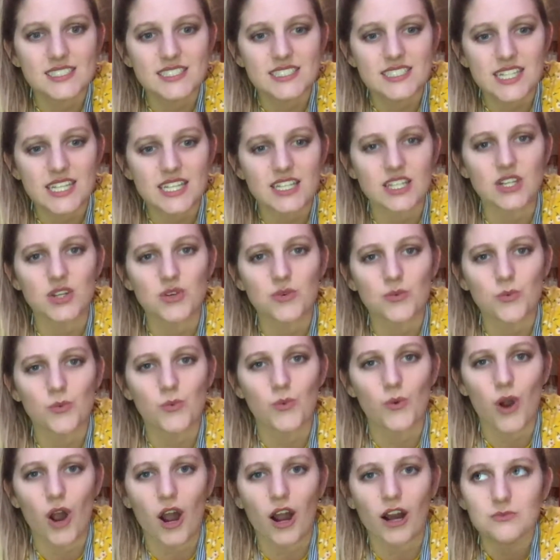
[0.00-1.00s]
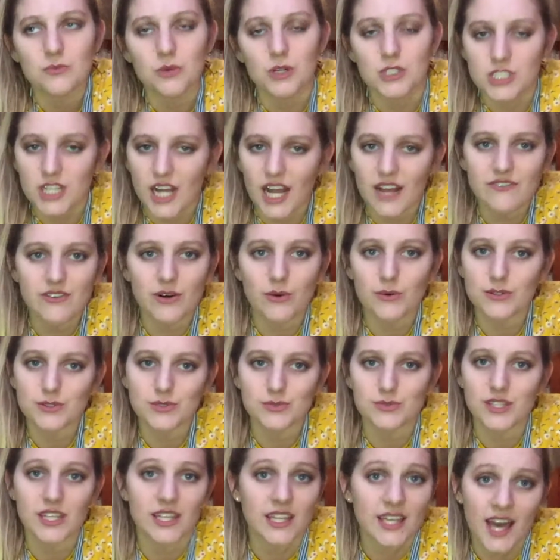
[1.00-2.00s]
didn't walk, which I felt was
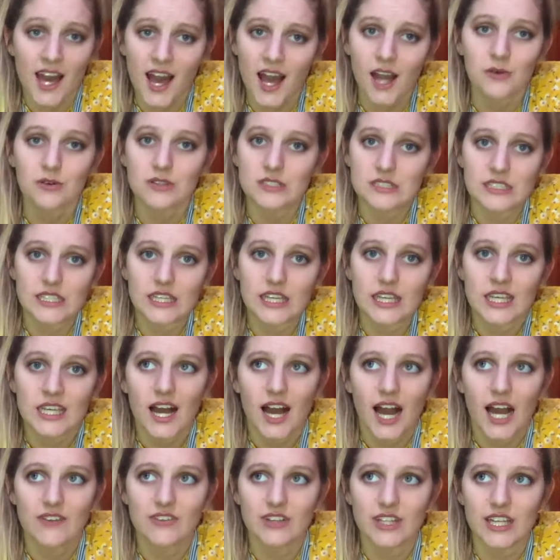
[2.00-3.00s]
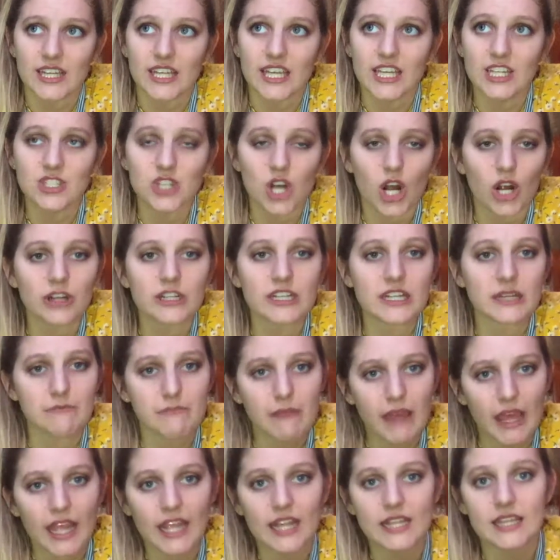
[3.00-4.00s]
really cowardly. I felt like he's already
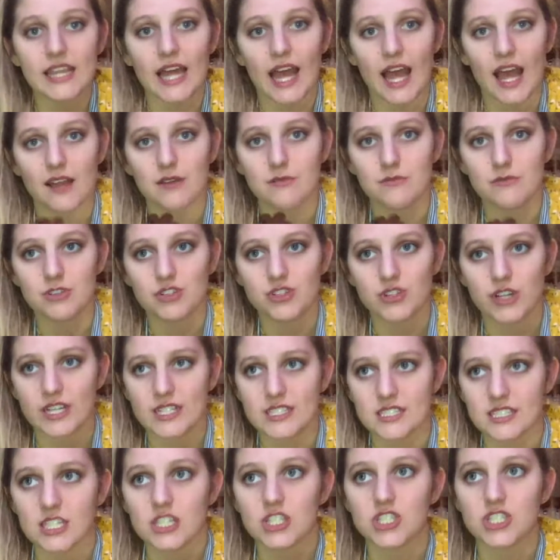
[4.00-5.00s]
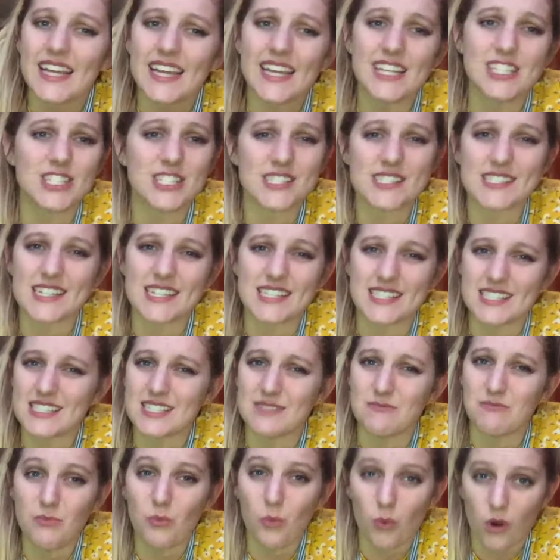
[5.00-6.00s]
made that transition. He just needs
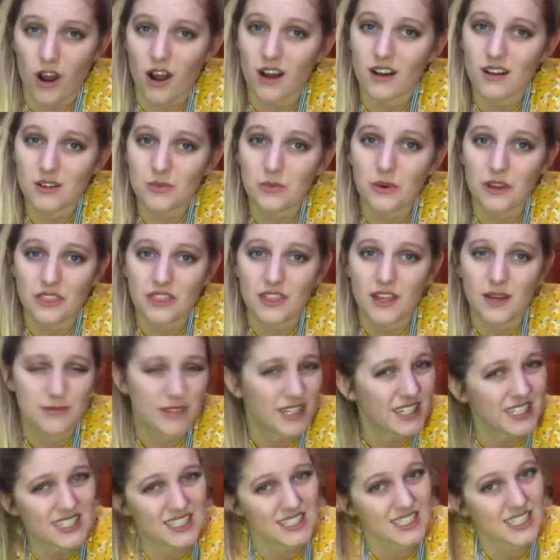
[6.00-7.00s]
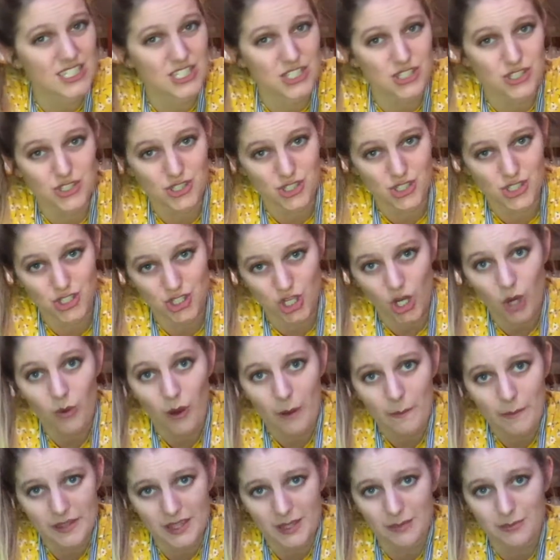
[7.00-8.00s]
to walk with them. He doesn't need to just show up
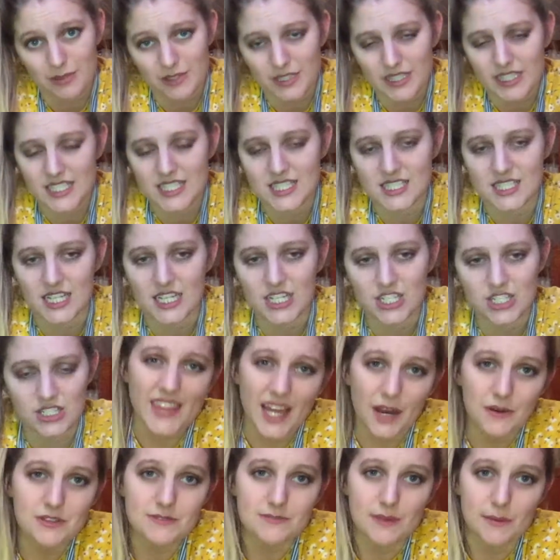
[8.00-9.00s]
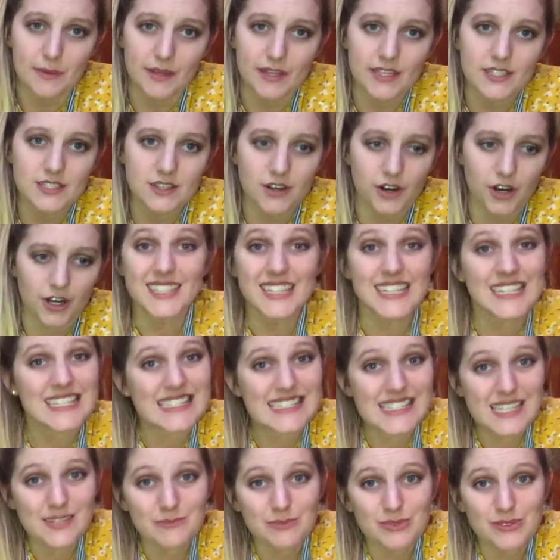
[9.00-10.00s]
at the police station. That was my biggest con. The
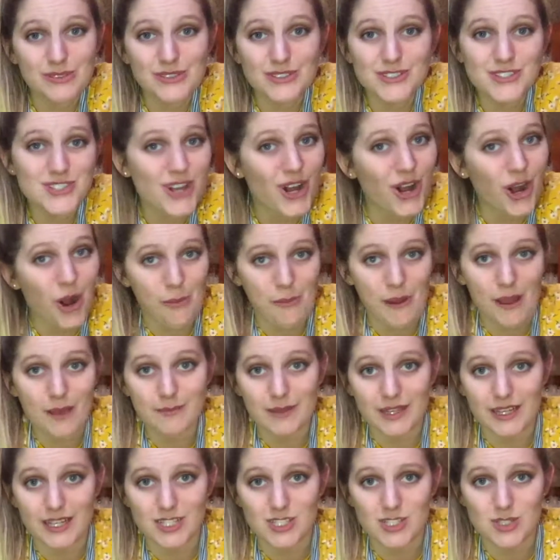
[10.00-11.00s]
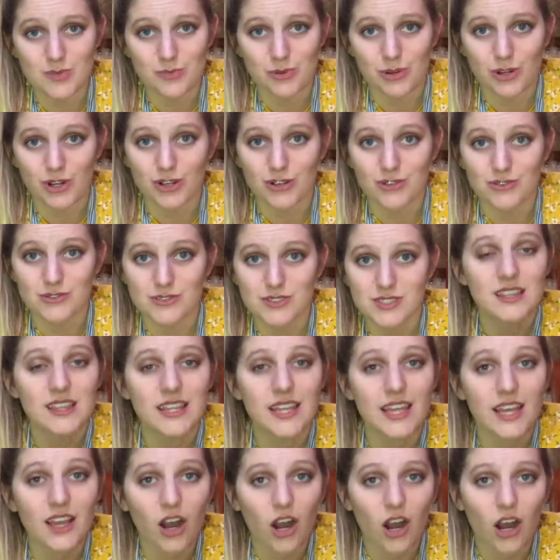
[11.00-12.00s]
symbols are my biggest pros.
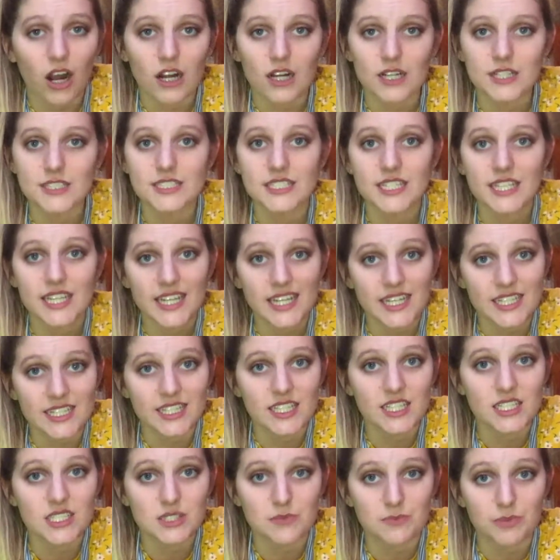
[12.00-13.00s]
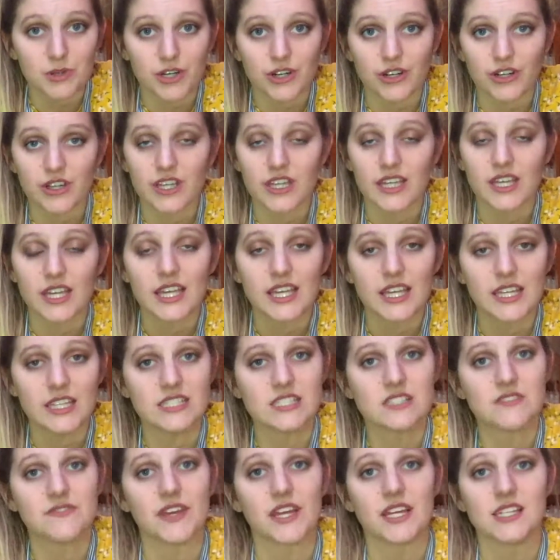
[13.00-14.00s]
The art in this book
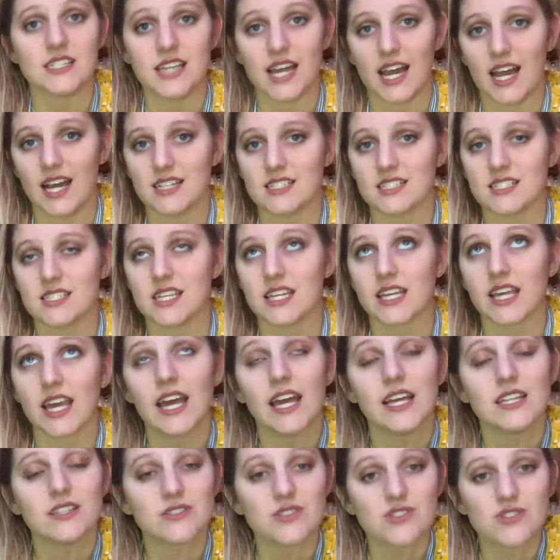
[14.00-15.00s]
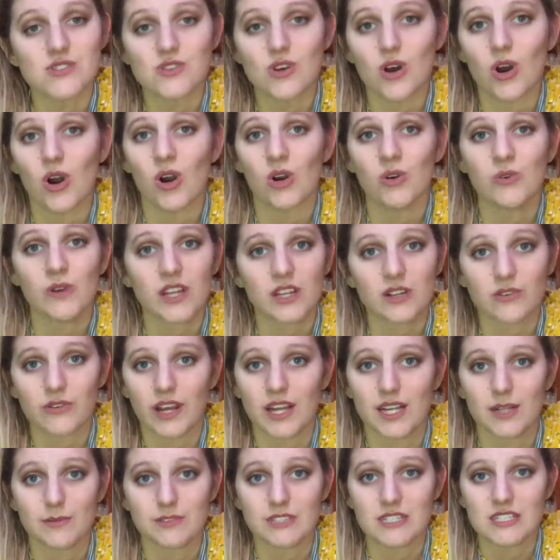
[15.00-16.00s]
is fantastic and so
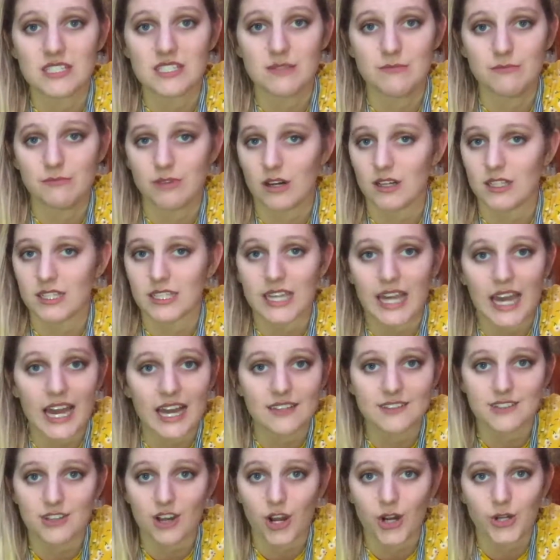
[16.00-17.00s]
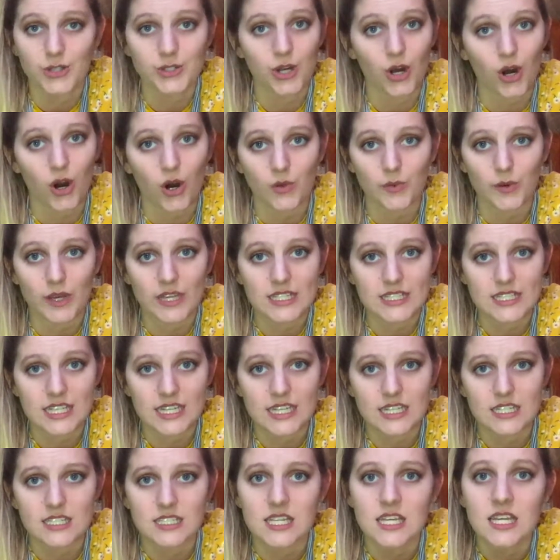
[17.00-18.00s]
incredibly symbolic, as art always
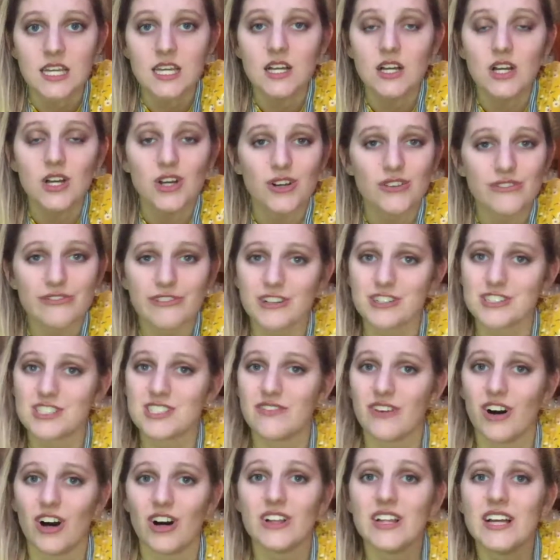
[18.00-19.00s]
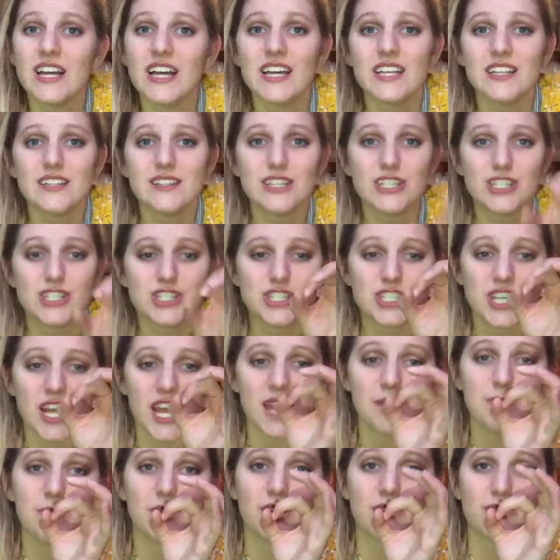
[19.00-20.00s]
is. First of all, the
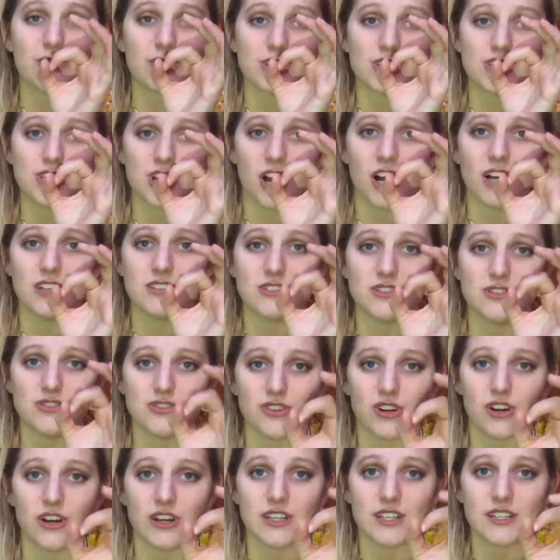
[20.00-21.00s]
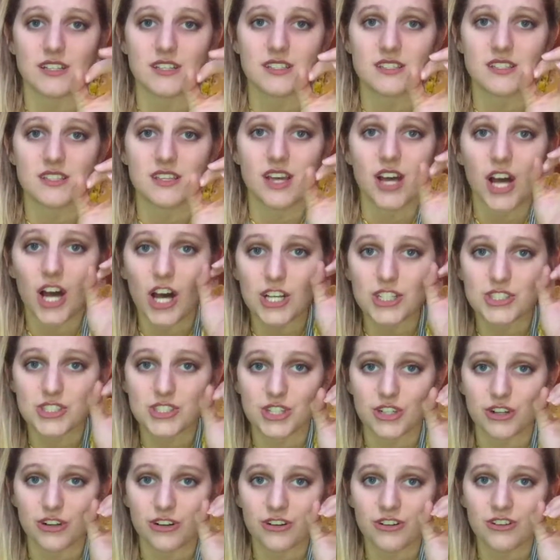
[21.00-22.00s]
shape of Rashad's drawings. A
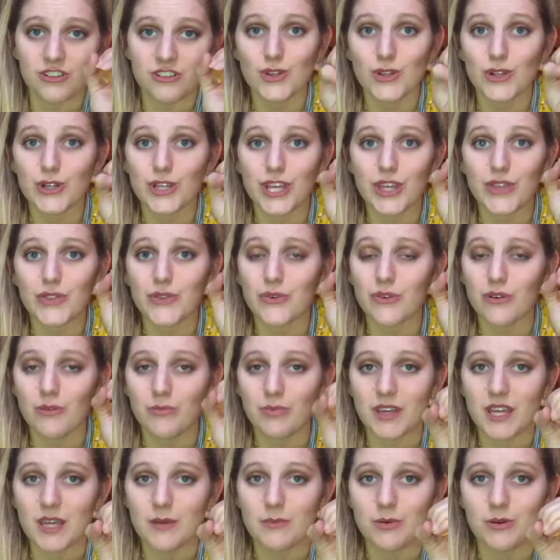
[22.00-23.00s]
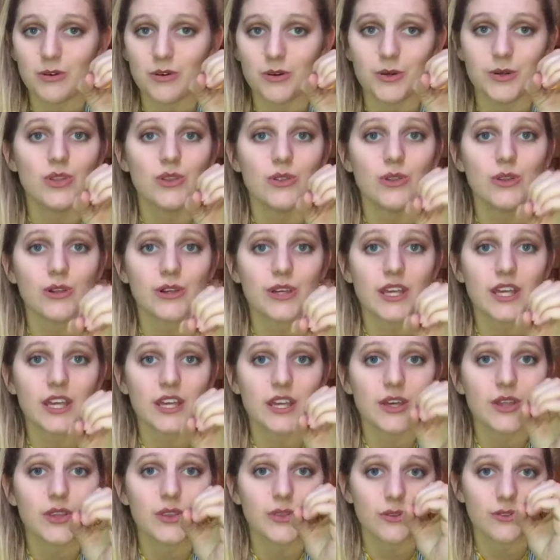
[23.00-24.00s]
circle looking through a peephole, looking
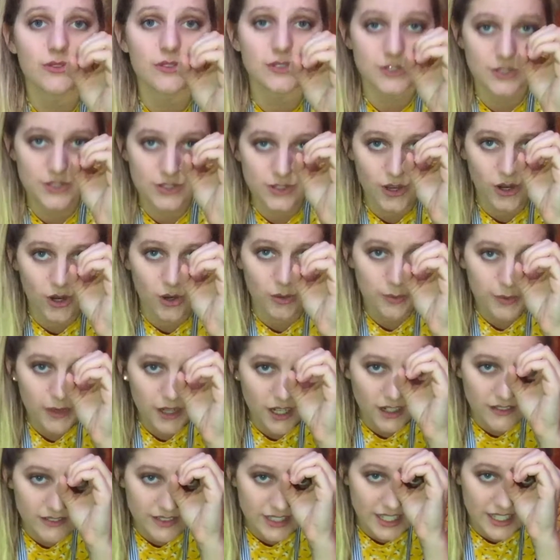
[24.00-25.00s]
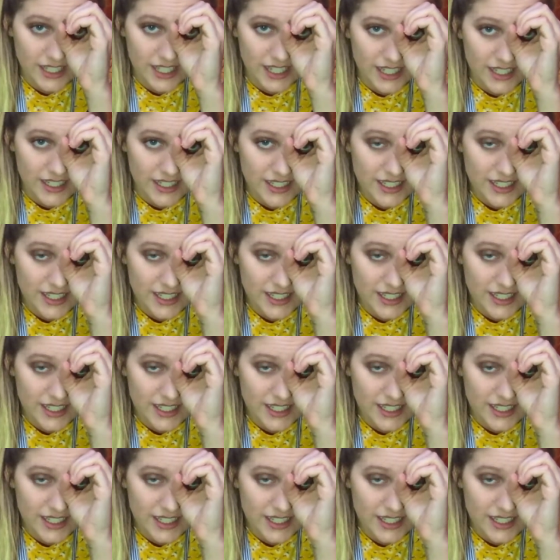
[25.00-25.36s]
through the scope of a gun.